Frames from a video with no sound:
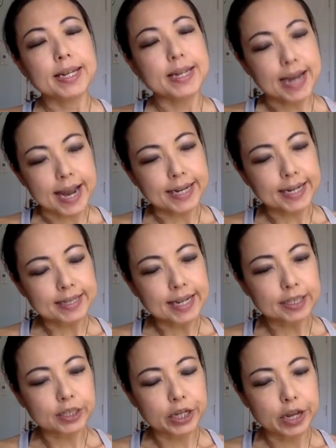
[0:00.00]
dieting
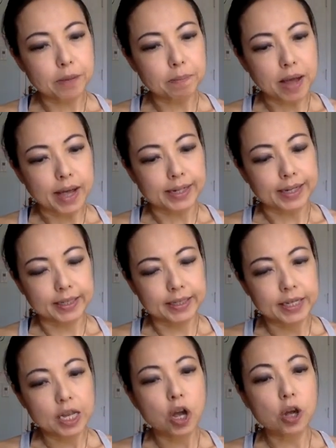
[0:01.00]
does to your body.
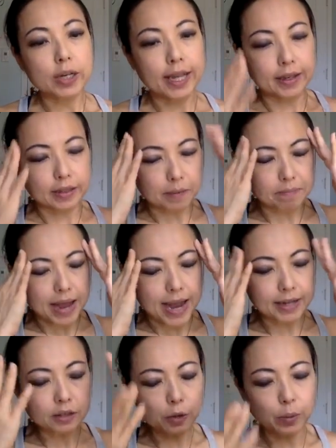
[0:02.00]
Okay, the
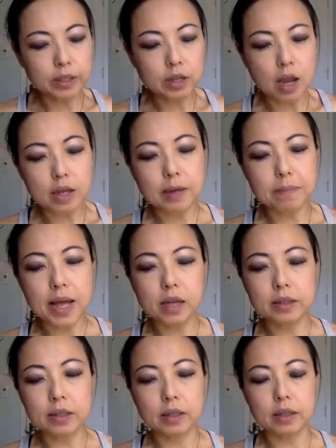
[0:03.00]
mind. So we talked
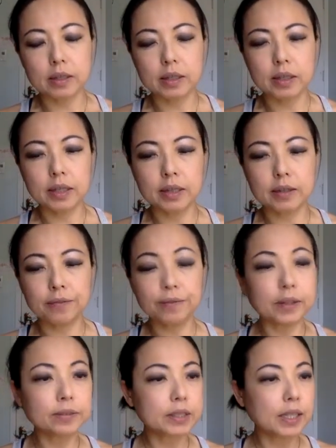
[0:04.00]
about the
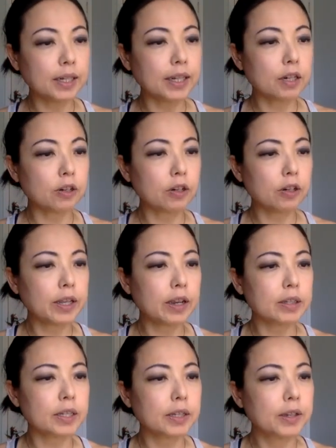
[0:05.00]
fifth study earlier,
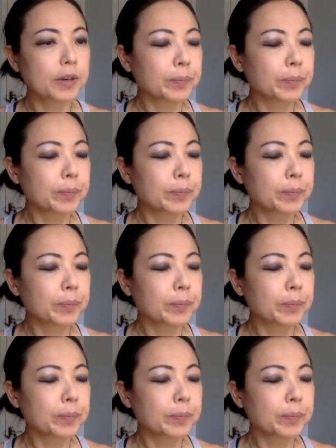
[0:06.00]
the